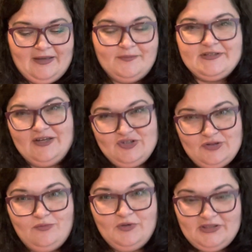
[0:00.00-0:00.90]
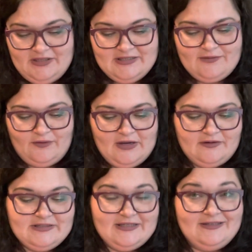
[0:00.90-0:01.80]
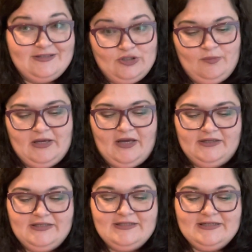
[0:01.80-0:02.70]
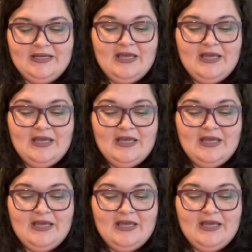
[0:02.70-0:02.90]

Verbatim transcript: obsession with these fragrances, to be honest.